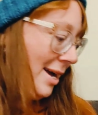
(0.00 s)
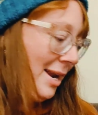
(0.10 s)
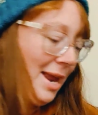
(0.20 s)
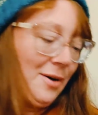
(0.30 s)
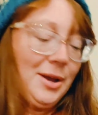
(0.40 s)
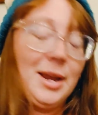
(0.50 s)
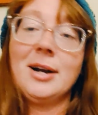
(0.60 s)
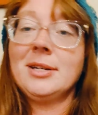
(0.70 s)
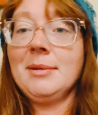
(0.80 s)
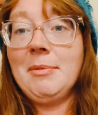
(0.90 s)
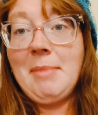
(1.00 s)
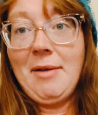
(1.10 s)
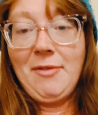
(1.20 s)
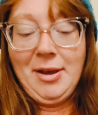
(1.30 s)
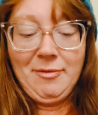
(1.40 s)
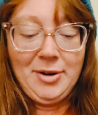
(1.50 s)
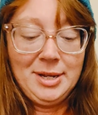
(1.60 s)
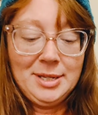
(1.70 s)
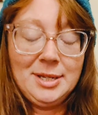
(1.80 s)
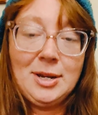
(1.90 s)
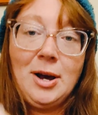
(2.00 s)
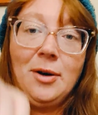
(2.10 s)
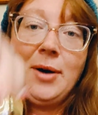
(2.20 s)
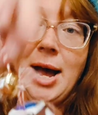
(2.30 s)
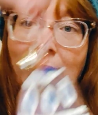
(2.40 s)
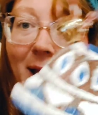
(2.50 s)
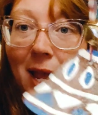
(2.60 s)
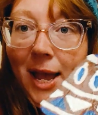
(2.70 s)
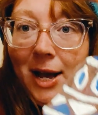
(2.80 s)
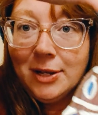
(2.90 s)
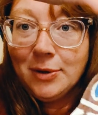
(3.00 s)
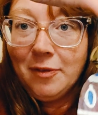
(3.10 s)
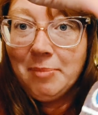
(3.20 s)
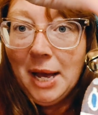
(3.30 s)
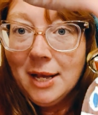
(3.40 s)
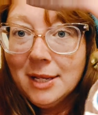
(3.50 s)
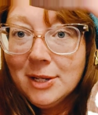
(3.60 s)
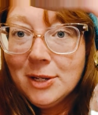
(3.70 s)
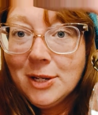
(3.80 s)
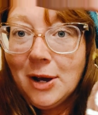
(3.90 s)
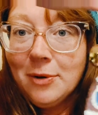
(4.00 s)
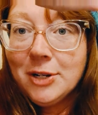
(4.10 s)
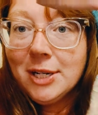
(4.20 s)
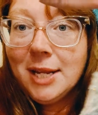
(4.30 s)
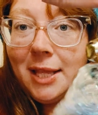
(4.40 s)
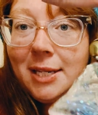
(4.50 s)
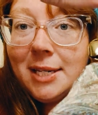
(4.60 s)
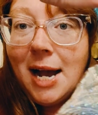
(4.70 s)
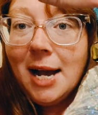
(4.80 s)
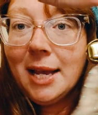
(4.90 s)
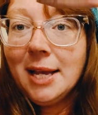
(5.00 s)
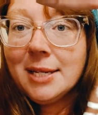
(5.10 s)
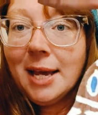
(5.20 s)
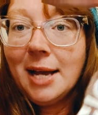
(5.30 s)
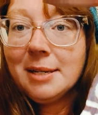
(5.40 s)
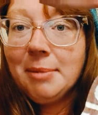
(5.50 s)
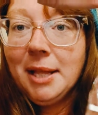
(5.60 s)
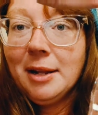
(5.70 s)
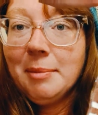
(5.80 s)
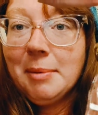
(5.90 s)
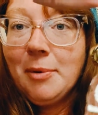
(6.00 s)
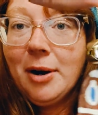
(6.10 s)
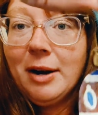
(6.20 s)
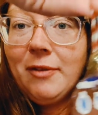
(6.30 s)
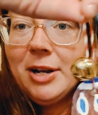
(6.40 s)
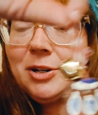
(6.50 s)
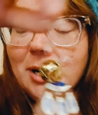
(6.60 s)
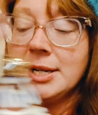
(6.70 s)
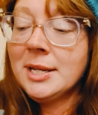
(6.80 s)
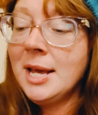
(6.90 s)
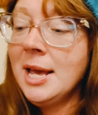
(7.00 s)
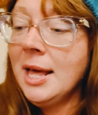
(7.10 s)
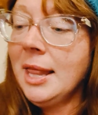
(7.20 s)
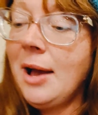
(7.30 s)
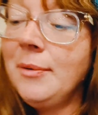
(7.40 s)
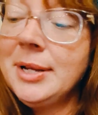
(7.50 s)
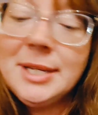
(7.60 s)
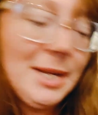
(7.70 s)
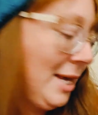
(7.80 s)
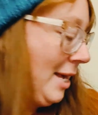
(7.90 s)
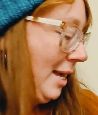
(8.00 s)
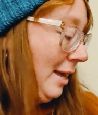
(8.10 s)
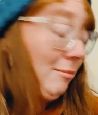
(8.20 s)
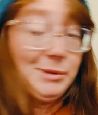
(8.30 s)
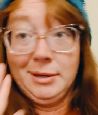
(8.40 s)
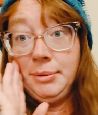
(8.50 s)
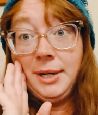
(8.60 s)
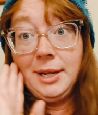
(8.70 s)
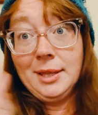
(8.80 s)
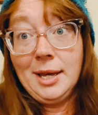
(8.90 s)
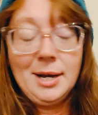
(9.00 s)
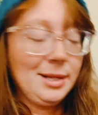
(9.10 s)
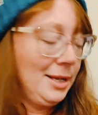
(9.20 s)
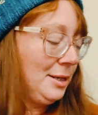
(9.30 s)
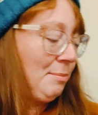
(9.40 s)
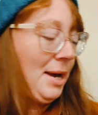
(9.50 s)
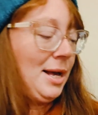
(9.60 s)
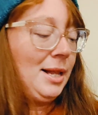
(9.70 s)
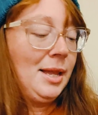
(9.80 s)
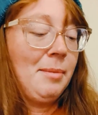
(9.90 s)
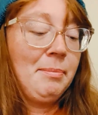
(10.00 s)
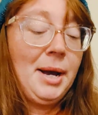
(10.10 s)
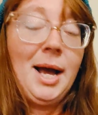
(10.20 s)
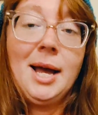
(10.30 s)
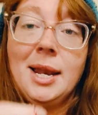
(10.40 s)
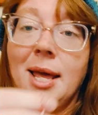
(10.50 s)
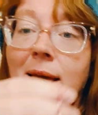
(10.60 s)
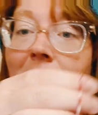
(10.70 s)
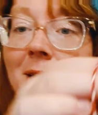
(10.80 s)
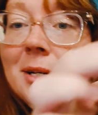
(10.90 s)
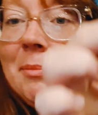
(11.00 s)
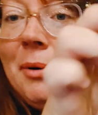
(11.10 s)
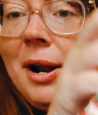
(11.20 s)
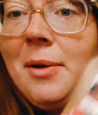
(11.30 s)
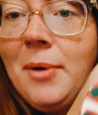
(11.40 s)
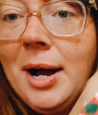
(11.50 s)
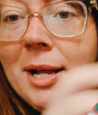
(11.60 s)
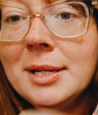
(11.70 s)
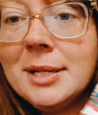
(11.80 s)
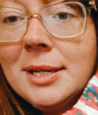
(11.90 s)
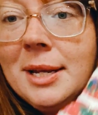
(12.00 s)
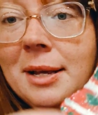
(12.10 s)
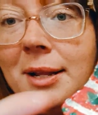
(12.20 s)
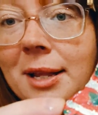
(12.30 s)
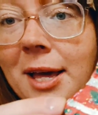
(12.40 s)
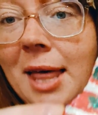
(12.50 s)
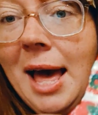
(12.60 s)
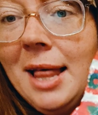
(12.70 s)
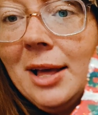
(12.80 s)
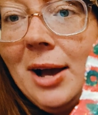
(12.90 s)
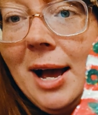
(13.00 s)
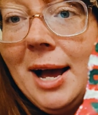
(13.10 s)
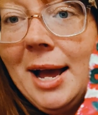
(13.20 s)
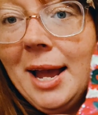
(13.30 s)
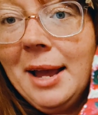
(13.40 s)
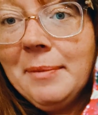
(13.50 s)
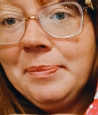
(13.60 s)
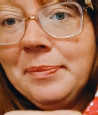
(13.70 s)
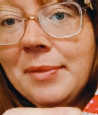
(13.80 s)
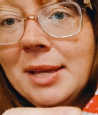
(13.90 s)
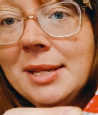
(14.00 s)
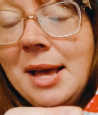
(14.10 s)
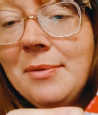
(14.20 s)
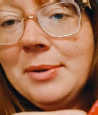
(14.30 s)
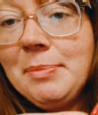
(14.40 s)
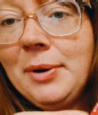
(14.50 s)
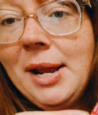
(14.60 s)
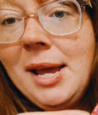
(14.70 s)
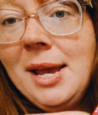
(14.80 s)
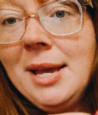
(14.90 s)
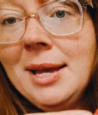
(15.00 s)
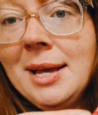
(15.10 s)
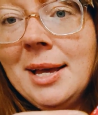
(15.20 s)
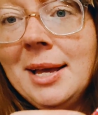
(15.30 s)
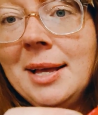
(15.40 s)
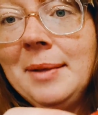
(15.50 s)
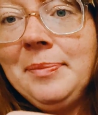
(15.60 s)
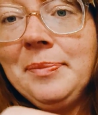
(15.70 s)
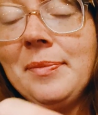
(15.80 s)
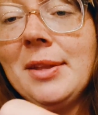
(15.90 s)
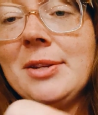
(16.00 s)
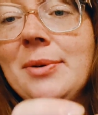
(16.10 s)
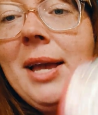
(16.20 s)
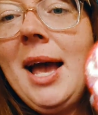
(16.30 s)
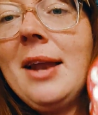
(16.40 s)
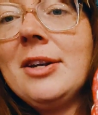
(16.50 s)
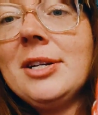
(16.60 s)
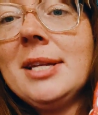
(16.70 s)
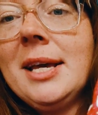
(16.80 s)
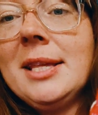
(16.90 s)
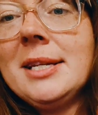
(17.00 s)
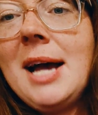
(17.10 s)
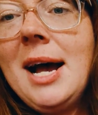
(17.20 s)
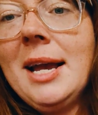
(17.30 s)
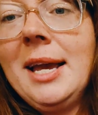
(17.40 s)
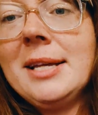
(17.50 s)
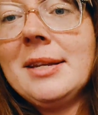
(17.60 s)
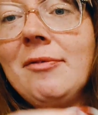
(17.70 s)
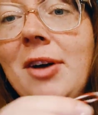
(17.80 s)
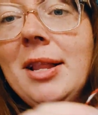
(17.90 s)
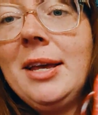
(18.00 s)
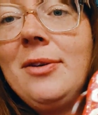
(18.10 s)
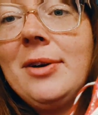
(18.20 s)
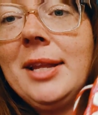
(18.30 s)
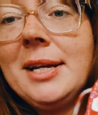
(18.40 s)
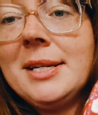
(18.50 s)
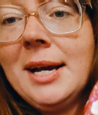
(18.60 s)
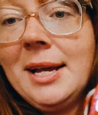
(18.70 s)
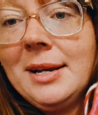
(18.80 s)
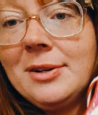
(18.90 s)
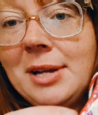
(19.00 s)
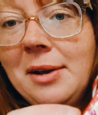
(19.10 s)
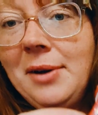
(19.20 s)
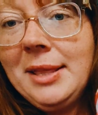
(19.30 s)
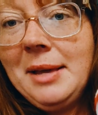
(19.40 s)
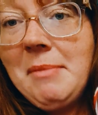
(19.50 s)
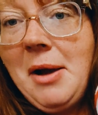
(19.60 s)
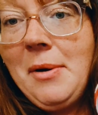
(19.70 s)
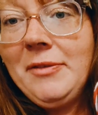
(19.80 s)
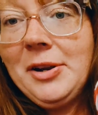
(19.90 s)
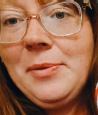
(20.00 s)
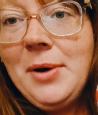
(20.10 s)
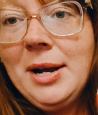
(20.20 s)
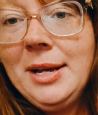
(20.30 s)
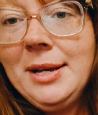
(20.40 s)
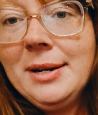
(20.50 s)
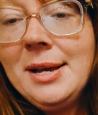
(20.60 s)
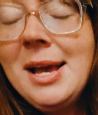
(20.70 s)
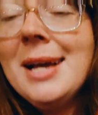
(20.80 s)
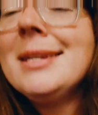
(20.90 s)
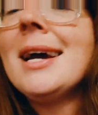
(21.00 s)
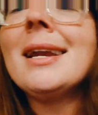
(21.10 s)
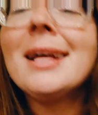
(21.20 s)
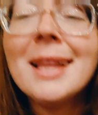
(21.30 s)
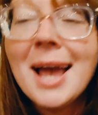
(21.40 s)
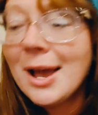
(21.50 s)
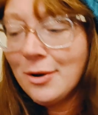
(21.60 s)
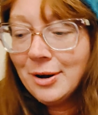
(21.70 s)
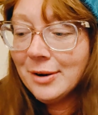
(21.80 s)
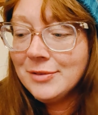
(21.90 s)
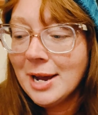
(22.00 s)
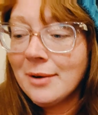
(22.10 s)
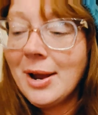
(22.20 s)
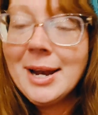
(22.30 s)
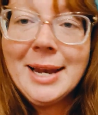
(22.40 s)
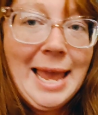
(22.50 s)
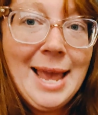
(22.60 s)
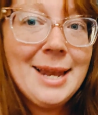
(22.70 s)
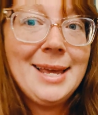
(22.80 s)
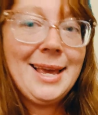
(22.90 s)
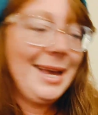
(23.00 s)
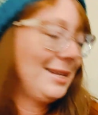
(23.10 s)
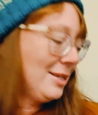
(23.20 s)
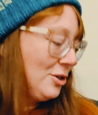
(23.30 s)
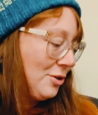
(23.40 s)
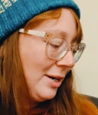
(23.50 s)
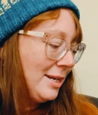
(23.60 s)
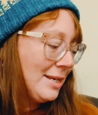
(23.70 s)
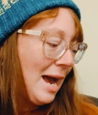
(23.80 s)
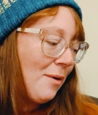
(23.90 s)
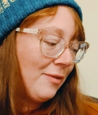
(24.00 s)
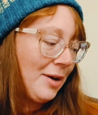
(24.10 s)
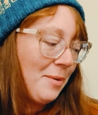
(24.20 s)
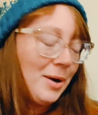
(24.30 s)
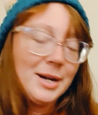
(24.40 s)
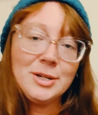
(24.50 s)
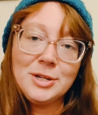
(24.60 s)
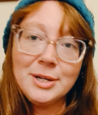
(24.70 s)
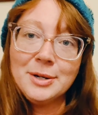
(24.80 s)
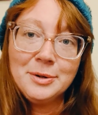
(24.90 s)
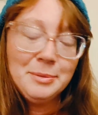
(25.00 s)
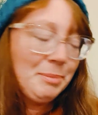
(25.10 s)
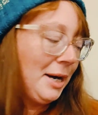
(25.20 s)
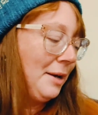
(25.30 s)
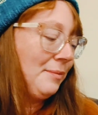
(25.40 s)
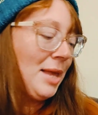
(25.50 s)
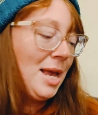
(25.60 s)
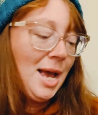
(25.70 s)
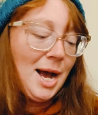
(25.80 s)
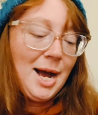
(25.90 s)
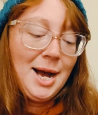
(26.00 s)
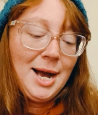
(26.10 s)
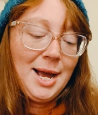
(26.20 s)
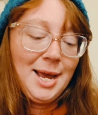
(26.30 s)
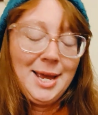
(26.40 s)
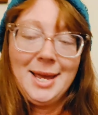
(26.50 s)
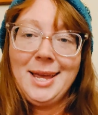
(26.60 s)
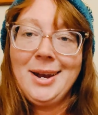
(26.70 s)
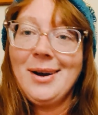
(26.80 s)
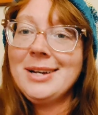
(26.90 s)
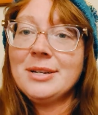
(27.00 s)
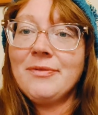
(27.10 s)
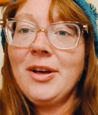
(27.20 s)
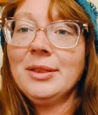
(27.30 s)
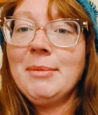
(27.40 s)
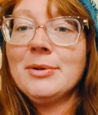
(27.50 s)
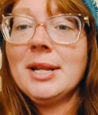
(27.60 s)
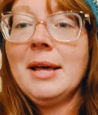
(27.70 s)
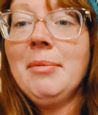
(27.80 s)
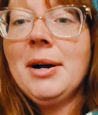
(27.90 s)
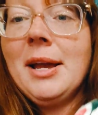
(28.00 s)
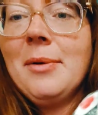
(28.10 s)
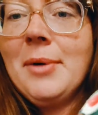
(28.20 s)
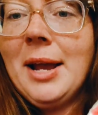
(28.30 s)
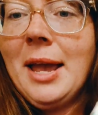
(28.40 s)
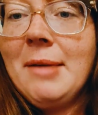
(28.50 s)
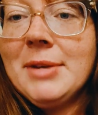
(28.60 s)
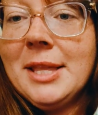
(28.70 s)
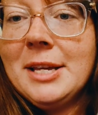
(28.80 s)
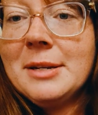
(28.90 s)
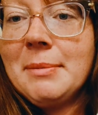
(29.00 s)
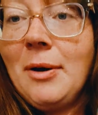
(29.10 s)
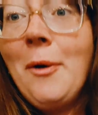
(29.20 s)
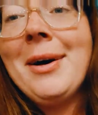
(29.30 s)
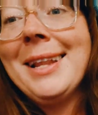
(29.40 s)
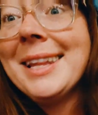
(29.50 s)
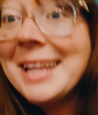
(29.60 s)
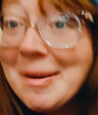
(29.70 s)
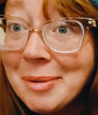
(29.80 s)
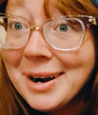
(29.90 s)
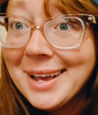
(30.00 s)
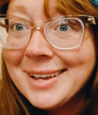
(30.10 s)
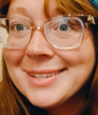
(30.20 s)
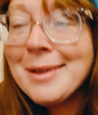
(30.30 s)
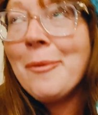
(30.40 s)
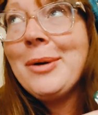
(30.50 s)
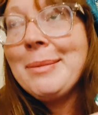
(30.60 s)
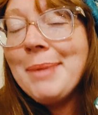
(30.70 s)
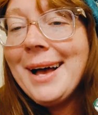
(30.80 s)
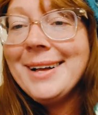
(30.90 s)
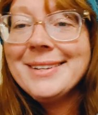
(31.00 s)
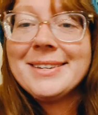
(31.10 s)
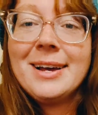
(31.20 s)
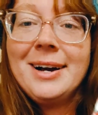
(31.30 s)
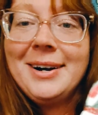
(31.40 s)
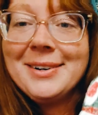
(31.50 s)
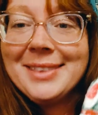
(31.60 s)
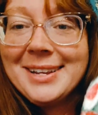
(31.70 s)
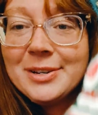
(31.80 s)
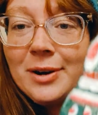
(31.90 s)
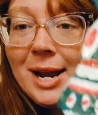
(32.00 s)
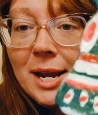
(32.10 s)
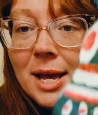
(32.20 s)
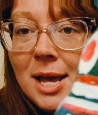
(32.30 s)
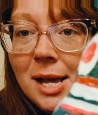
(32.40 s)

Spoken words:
And now here are some of my favorites. So I also have bells. So just like the stockings, I got to be a little bit more adventurous. That one's, in my opinion, the ugliest bell. But here's some pretty ones. Look at that guy. Isn't that one pretty? So again, just like the stockings, it felt like you could like decorate them however you wanted. Technically, I could have decorated candy canes and trees however I wanted to, but I just felt the most liberty when it came to these liberties with bells. Oh, that's great.